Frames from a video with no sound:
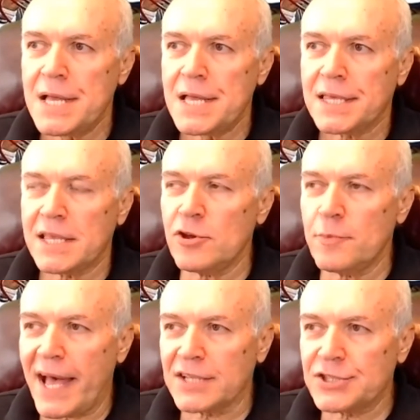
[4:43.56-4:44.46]
Can you
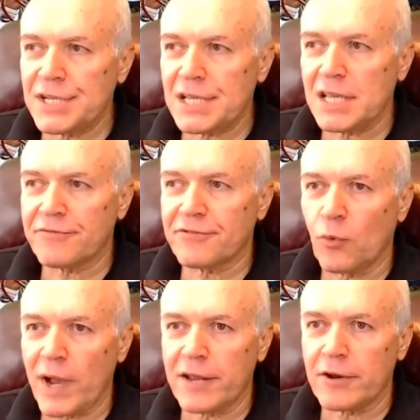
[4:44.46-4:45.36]
imagine if the
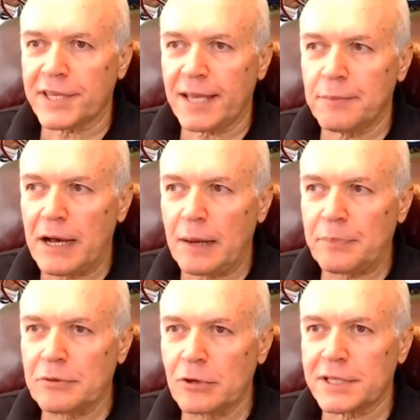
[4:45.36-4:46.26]
waiter came up
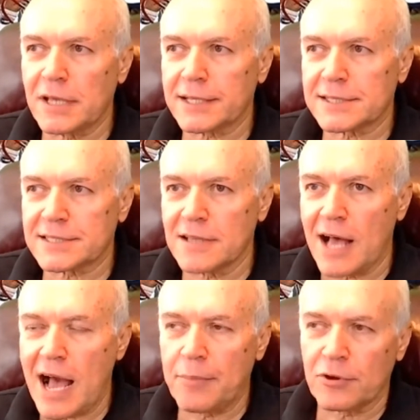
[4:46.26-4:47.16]
looking like a
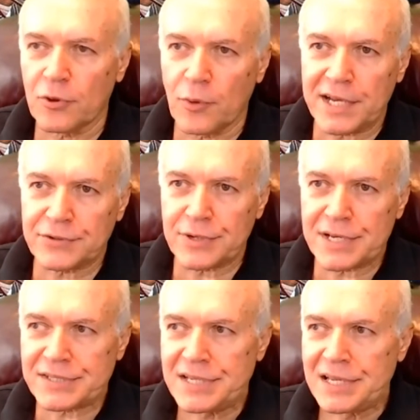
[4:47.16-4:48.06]
slob or the
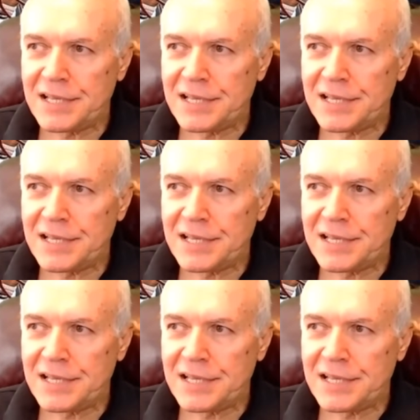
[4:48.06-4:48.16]
waitress,